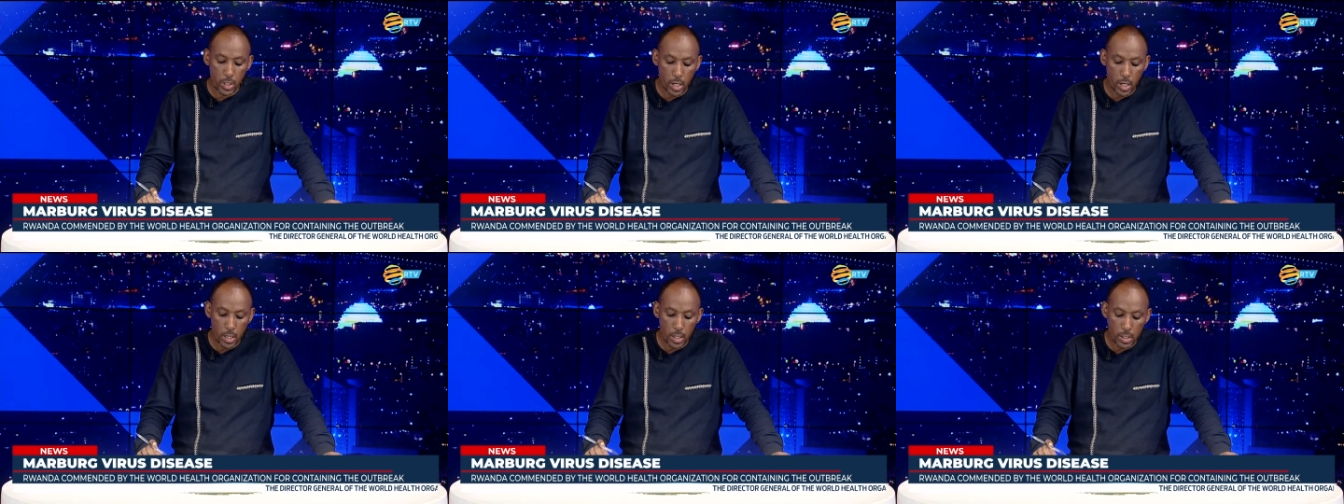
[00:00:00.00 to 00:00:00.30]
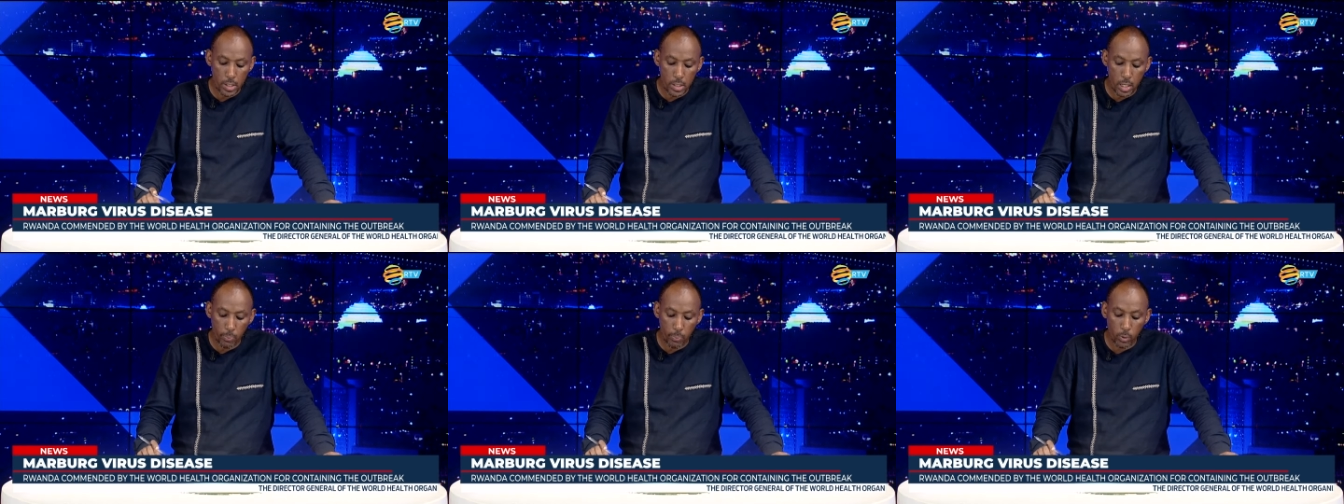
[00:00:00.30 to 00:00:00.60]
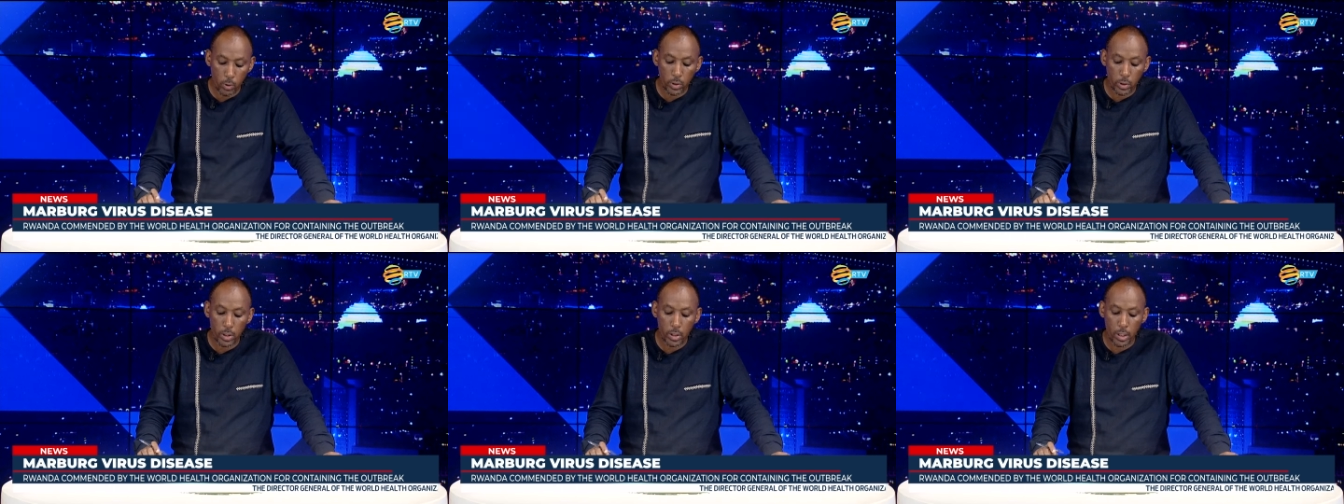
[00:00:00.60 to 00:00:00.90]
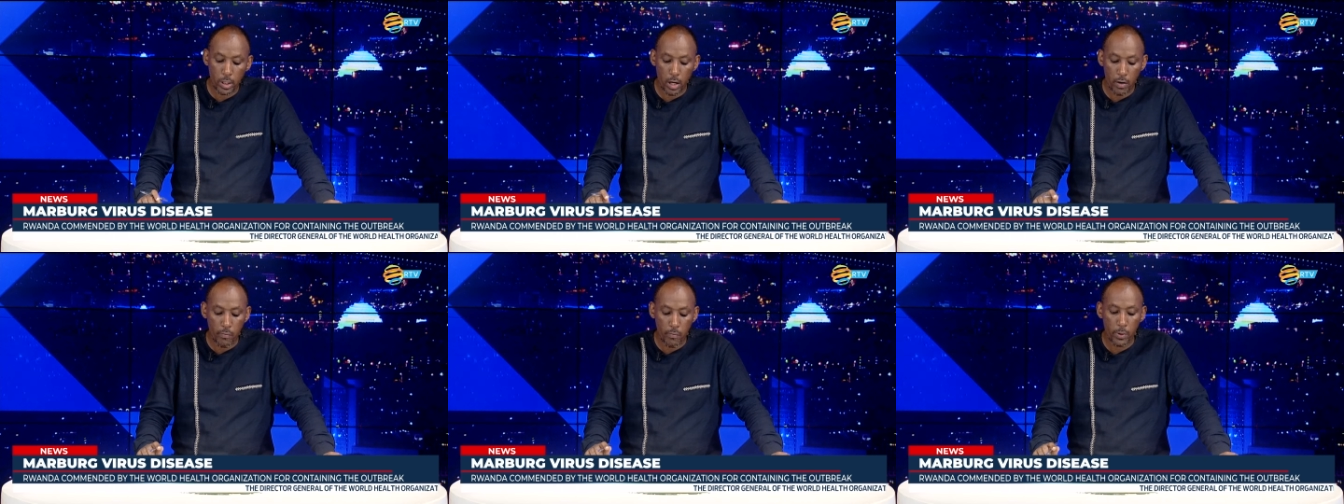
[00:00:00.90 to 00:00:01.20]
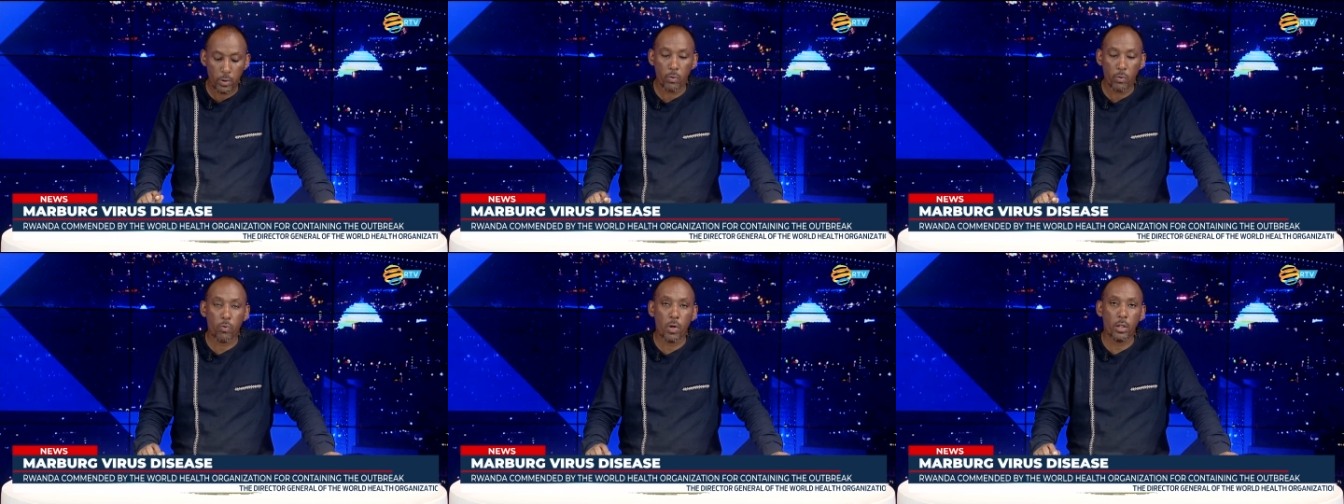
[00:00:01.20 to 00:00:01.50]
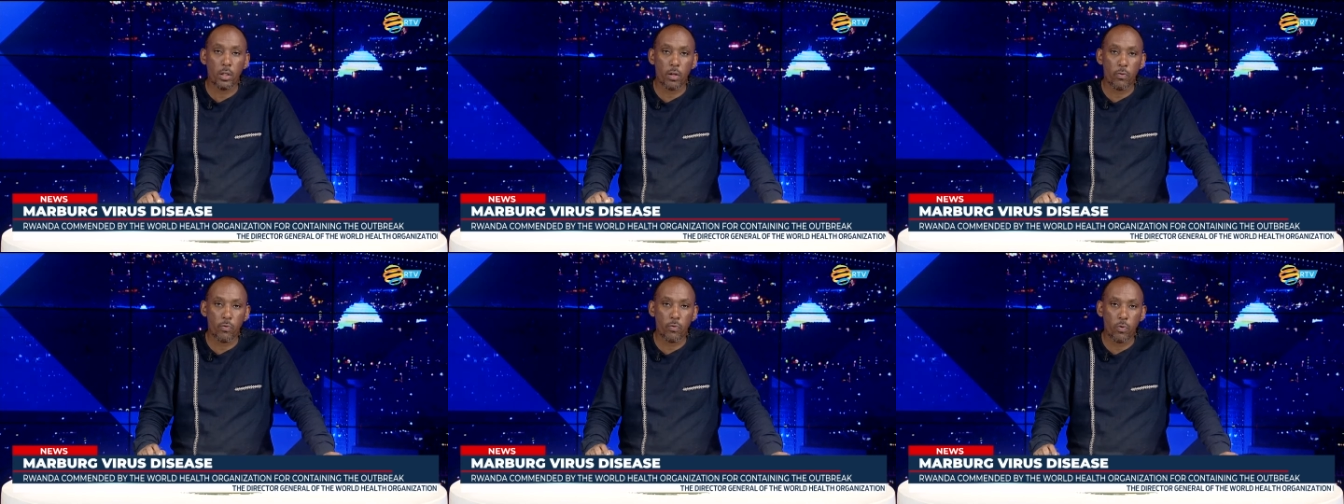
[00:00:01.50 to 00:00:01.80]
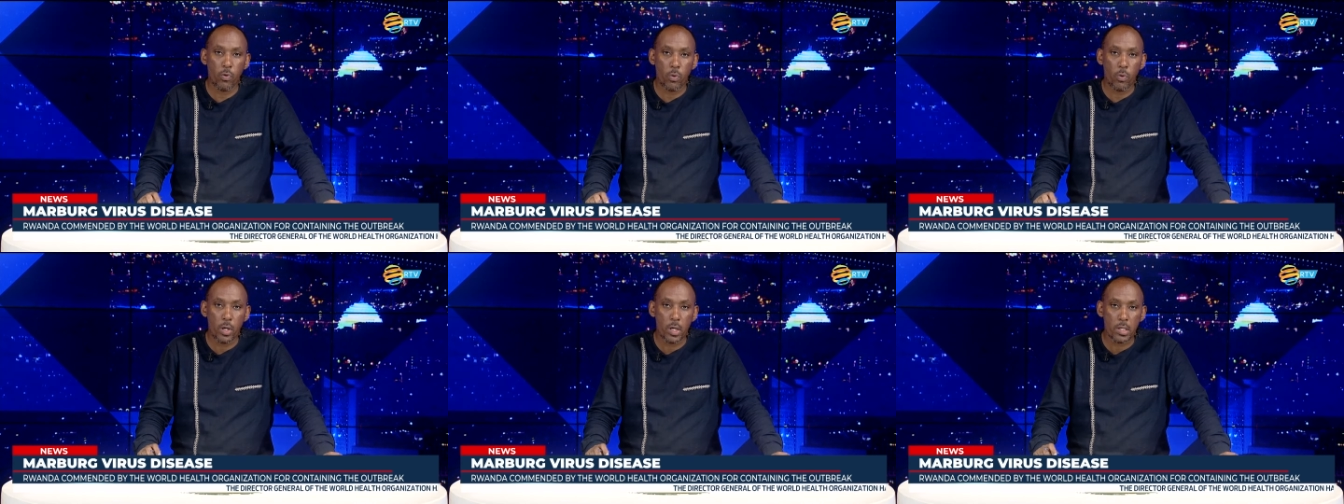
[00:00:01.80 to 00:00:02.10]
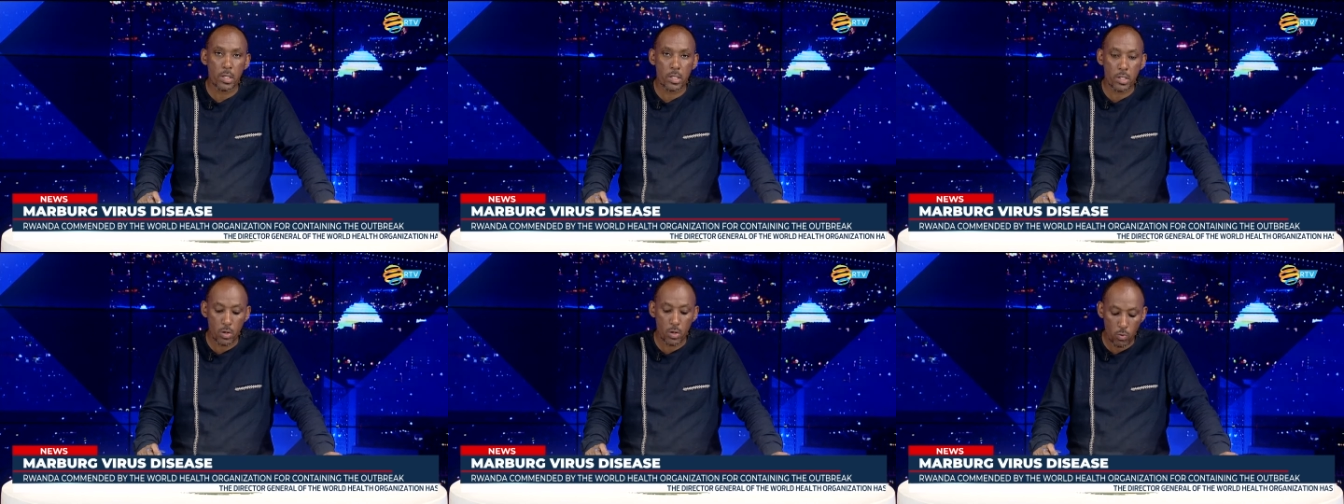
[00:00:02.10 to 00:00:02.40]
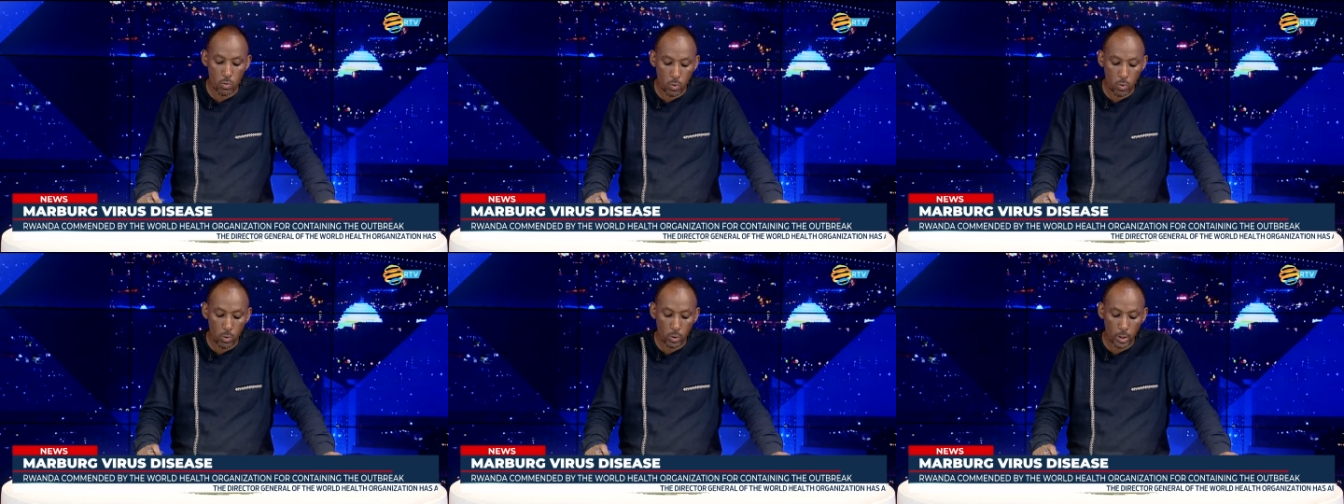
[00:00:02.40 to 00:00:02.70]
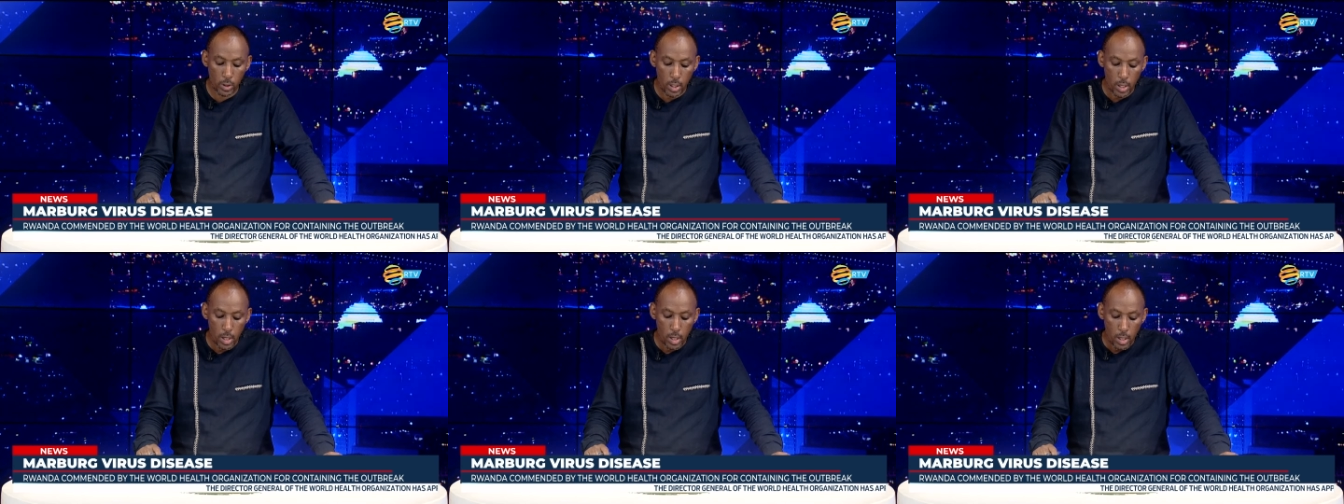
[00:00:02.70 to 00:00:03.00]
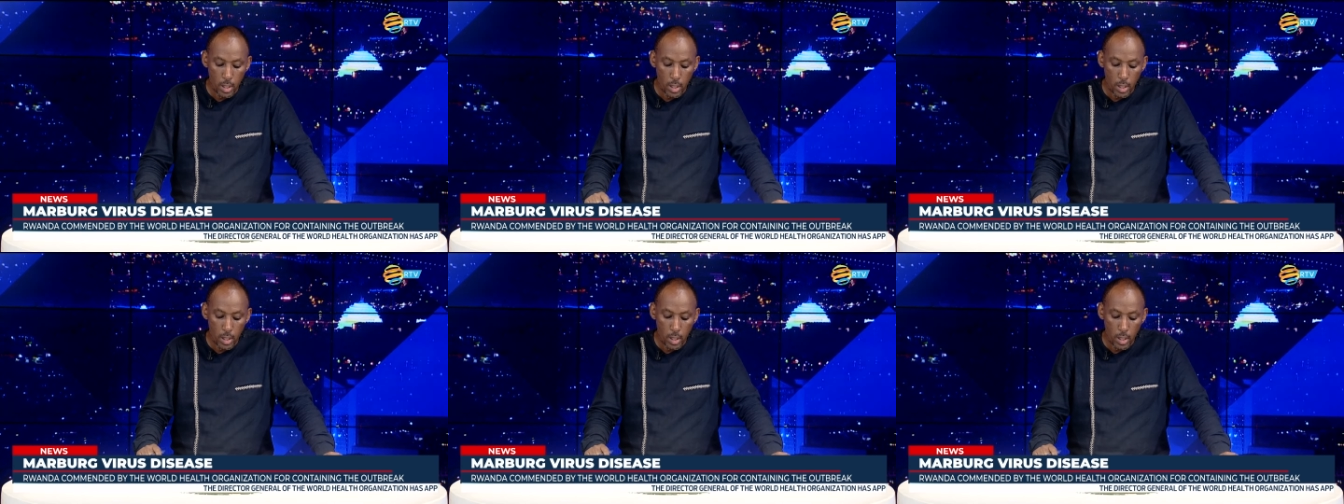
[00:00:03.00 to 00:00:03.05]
has applauded the government of Rwanda for its role